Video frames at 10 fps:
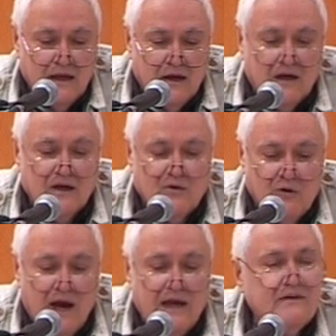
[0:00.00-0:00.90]
on a
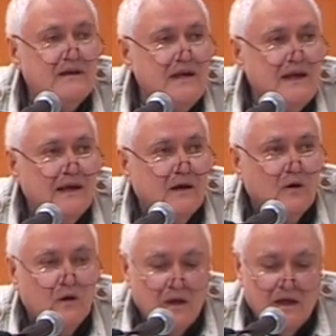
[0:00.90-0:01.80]
grassy
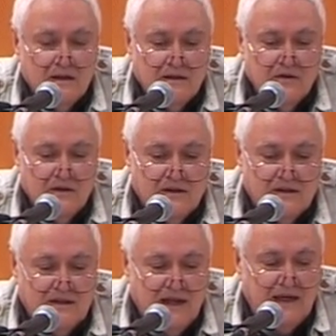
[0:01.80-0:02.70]
hill near the
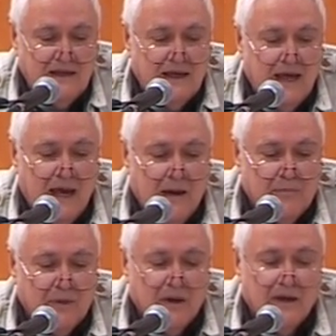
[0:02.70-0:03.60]
state
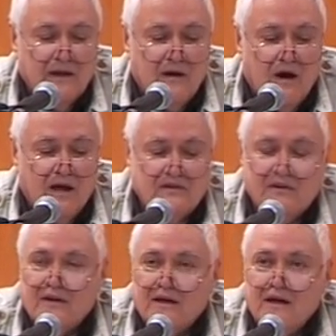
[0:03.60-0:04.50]
capitol in
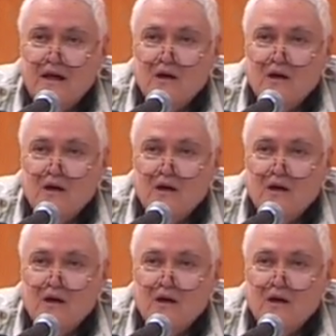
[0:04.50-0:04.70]
Austin,